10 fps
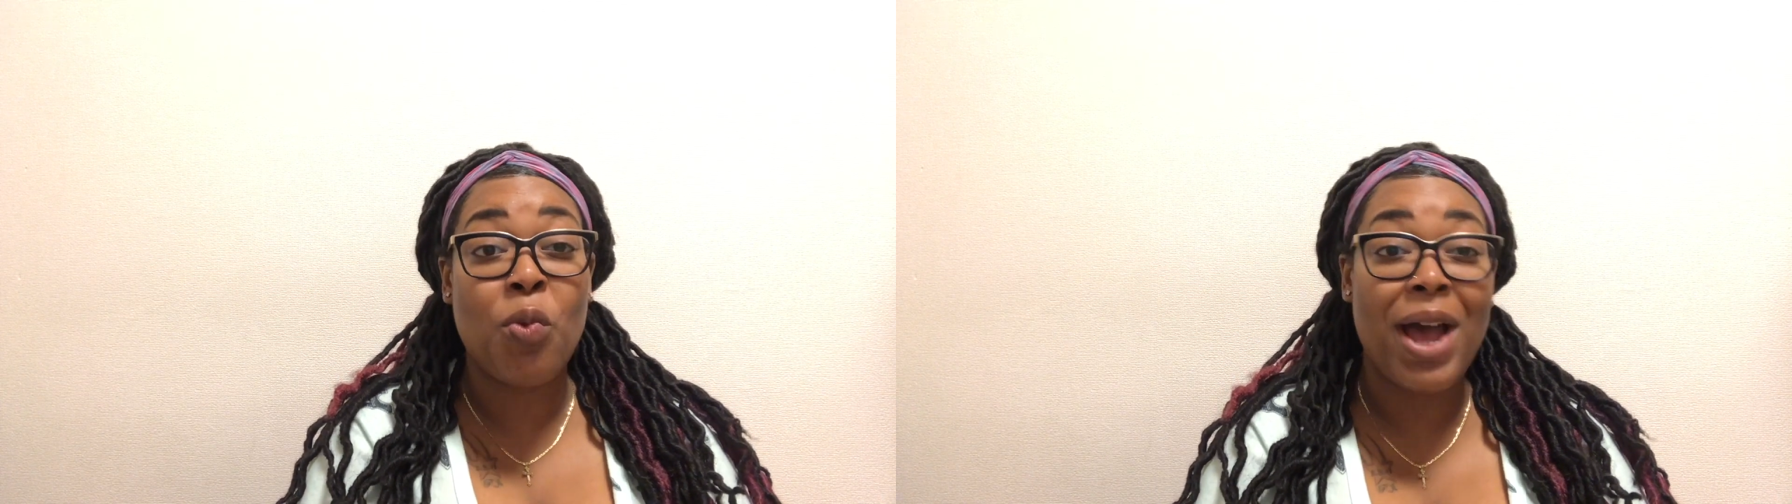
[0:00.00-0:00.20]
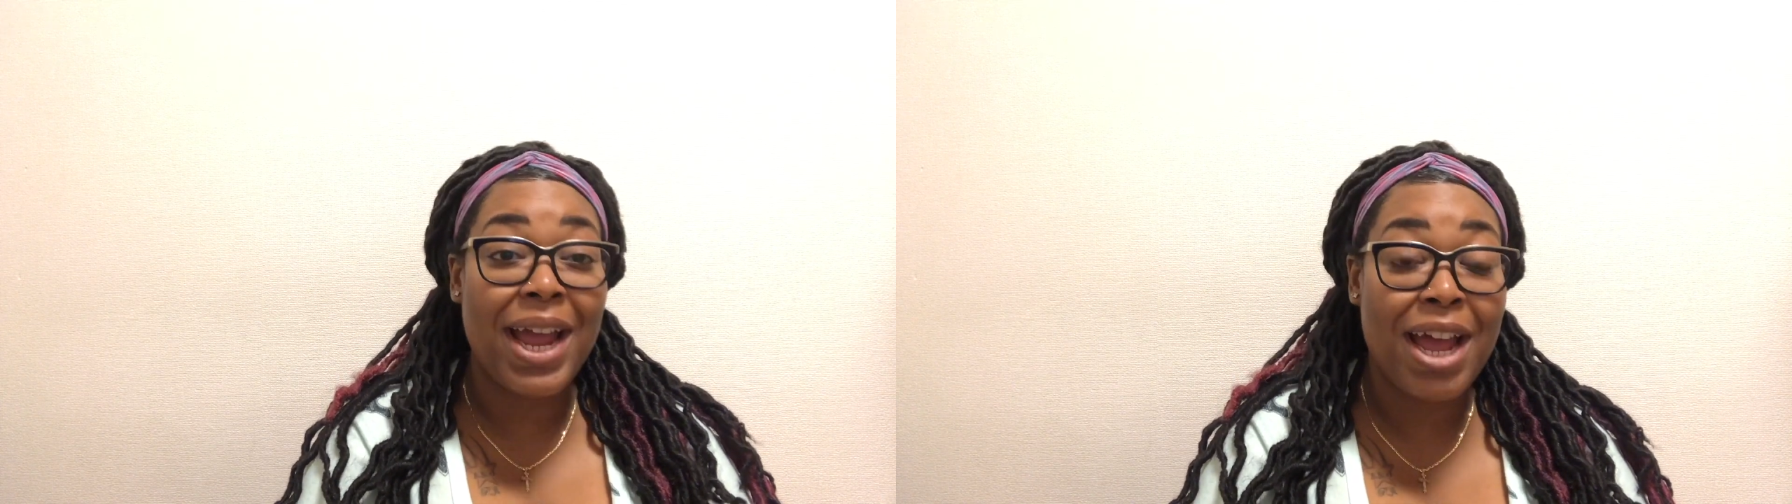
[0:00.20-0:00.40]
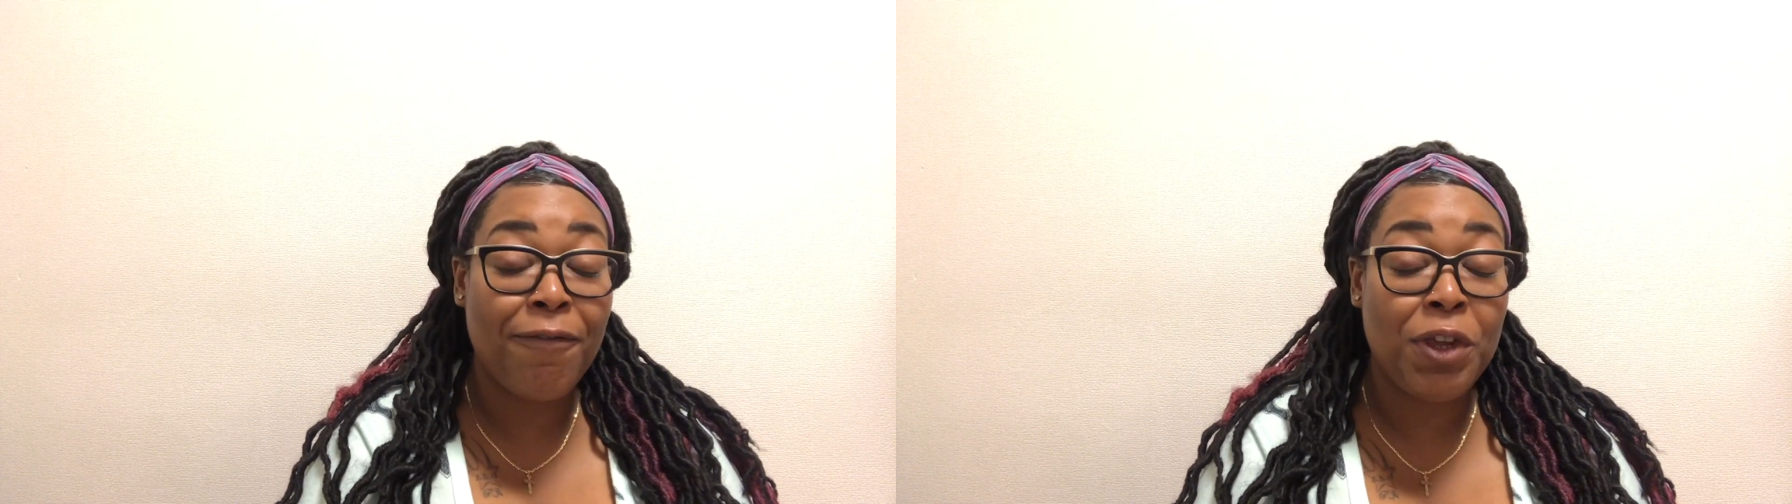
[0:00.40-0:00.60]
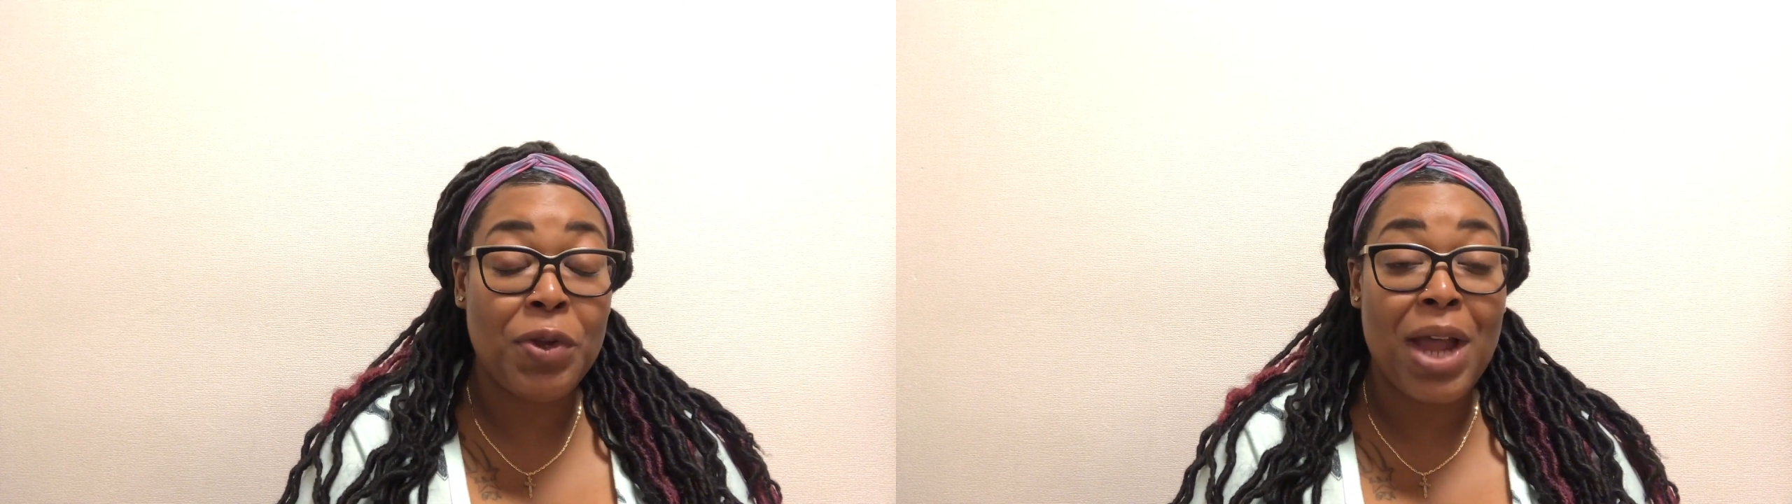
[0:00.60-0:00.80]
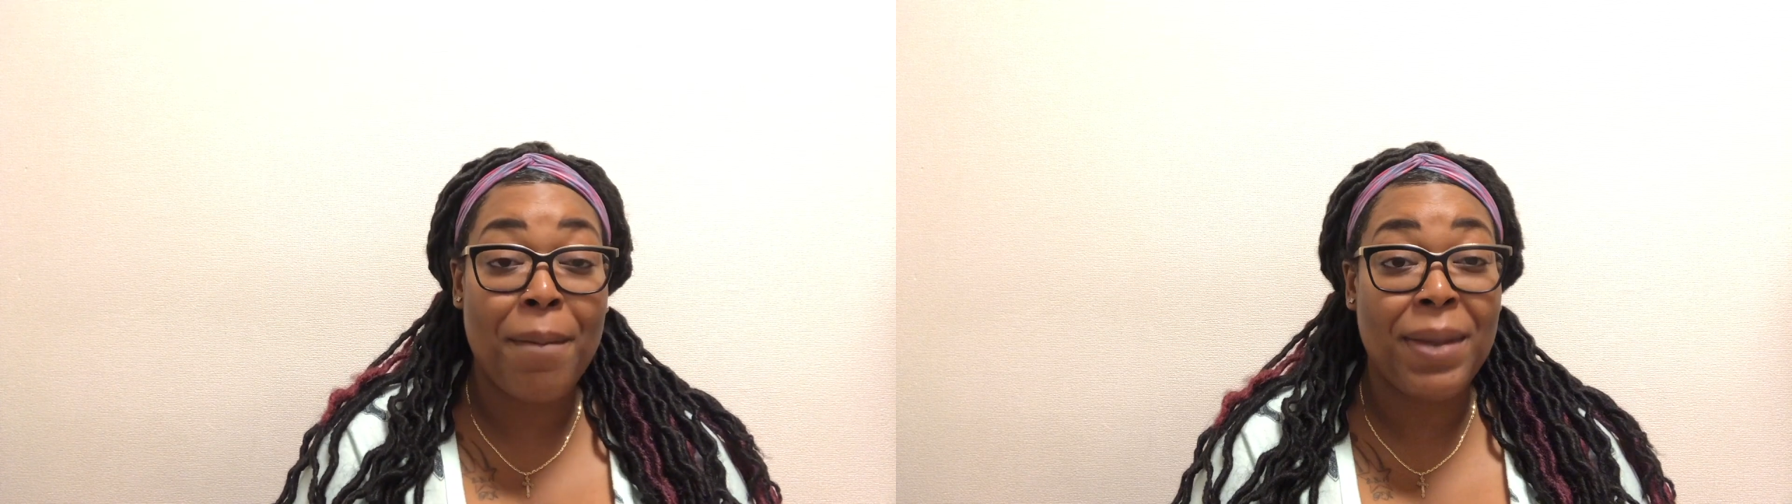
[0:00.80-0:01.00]
Why have you
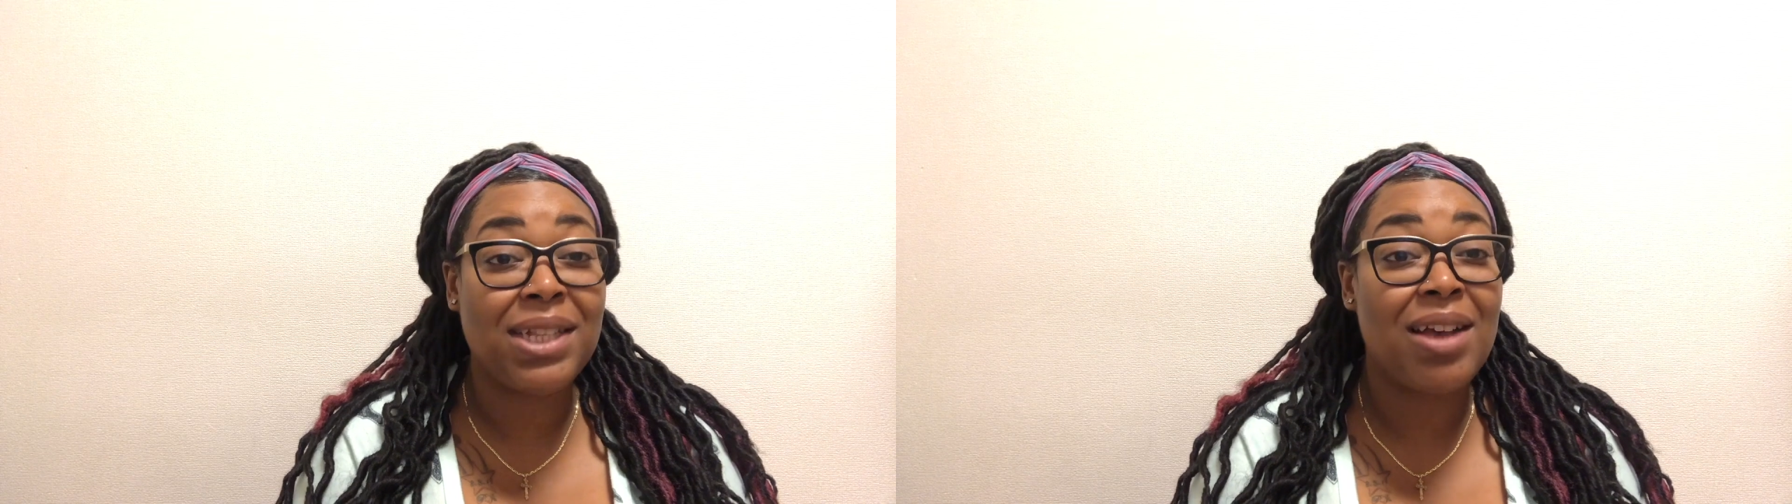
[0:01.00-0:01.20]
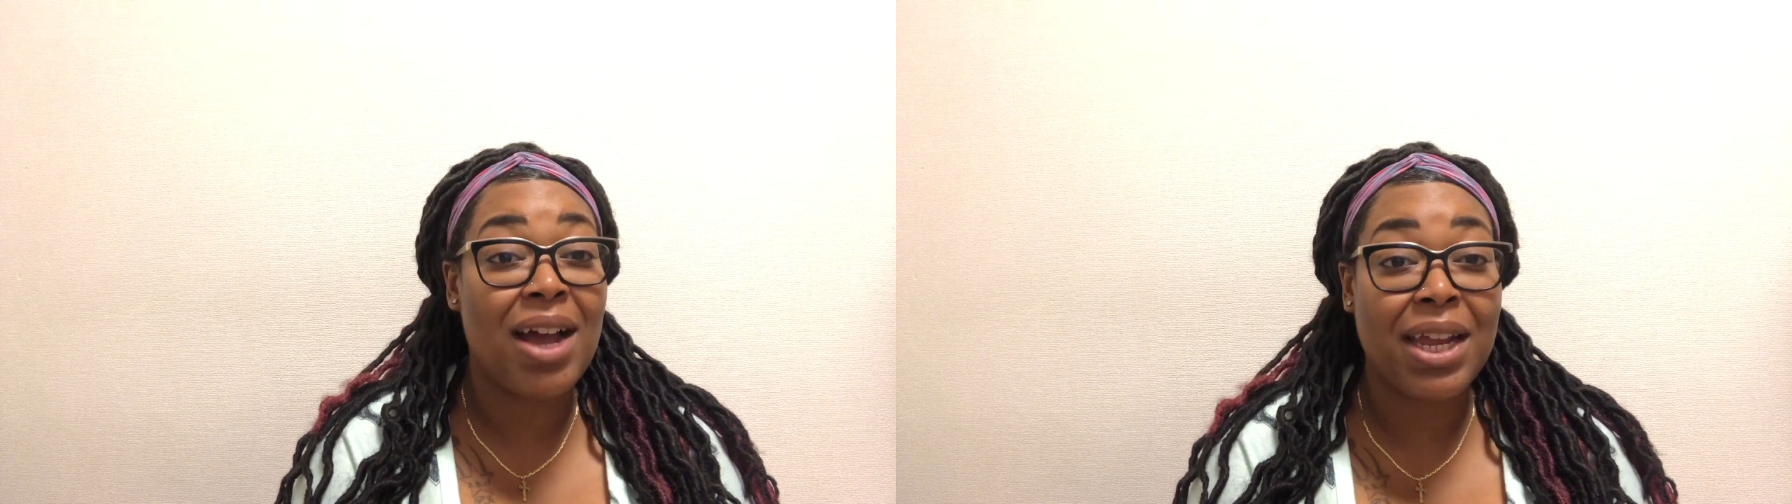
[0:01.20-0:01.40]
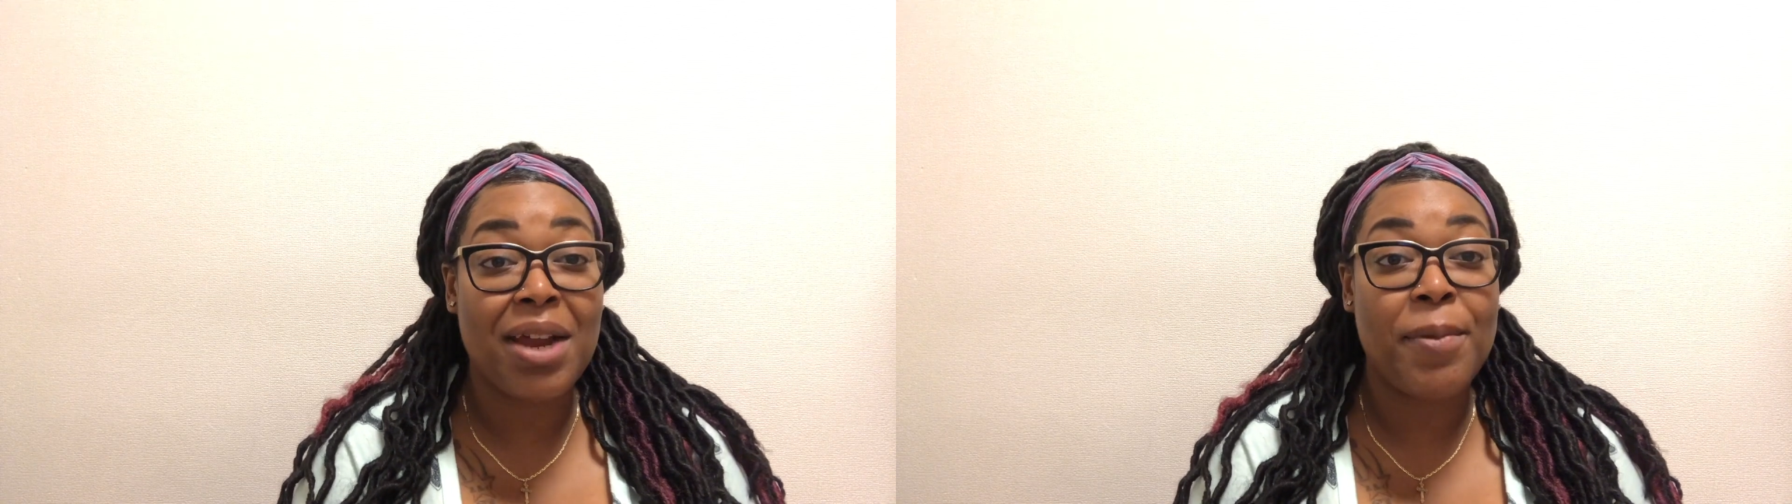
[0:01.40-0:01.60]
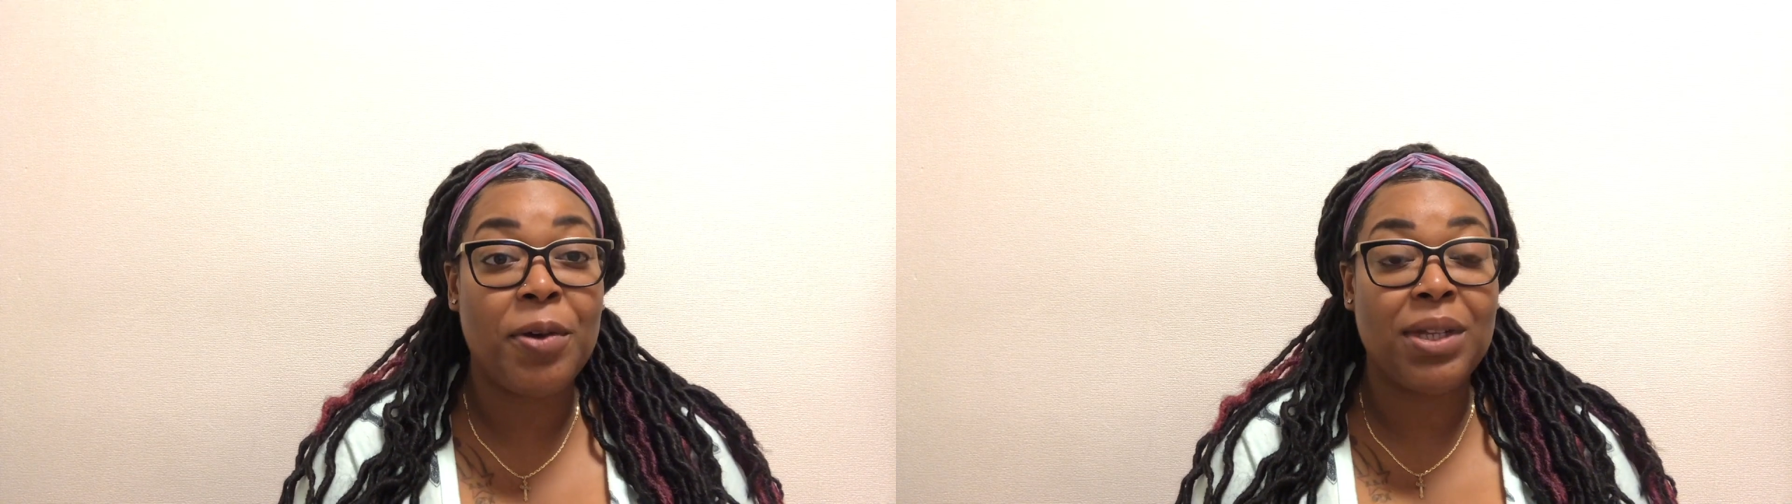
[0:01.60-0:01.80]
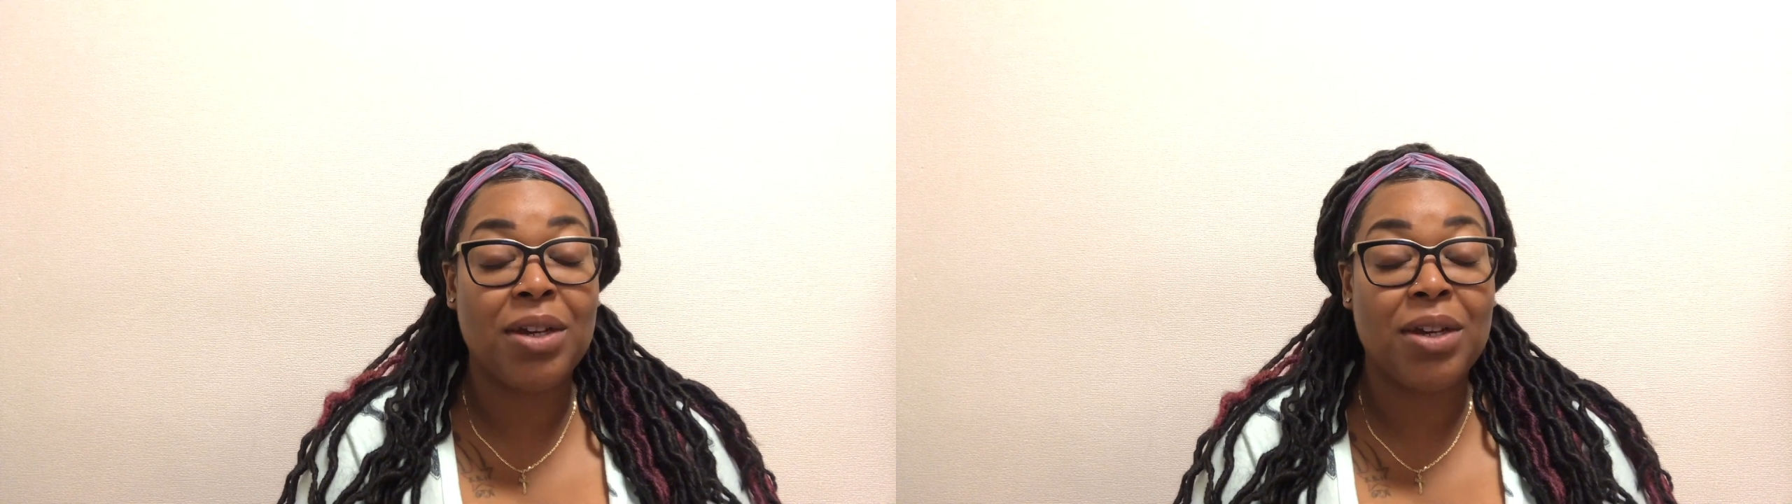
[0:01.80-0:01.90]
not been talking about the